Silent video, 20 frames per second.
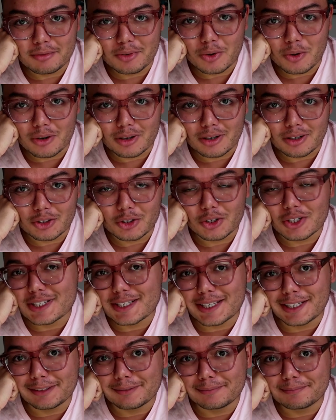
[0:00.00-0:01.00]
your
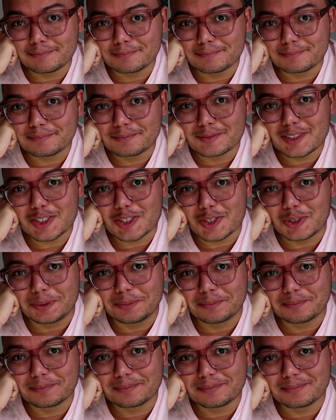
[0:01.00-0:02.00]
skin,
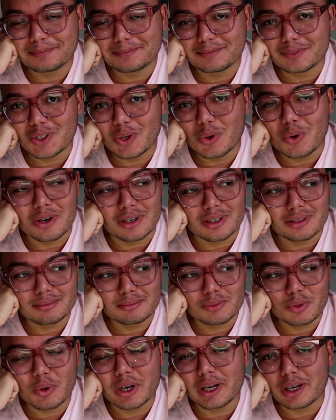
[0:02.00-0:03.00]
so, or
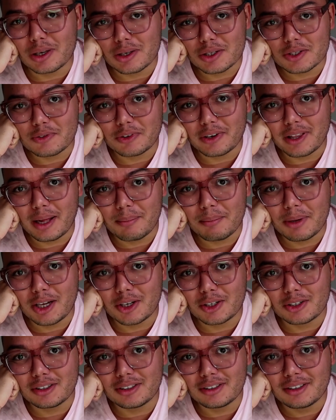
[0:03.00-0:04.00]
wrinkles for that
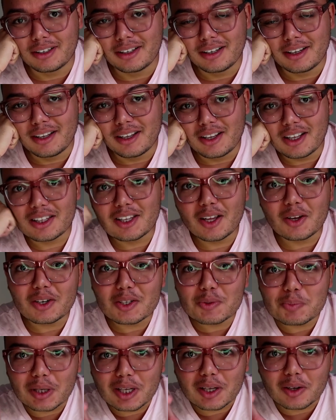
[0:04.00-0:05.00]
matter. Now
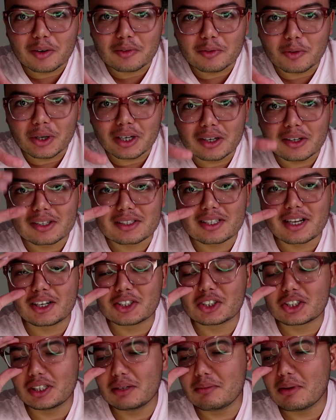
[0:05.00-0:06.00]
that, speaking of wrinkles,
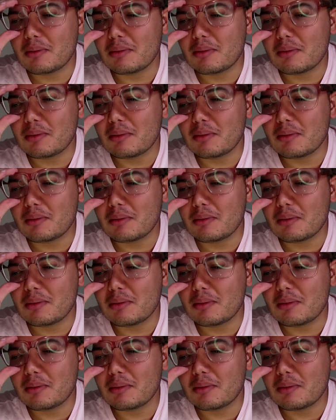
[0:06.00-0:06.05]
actually,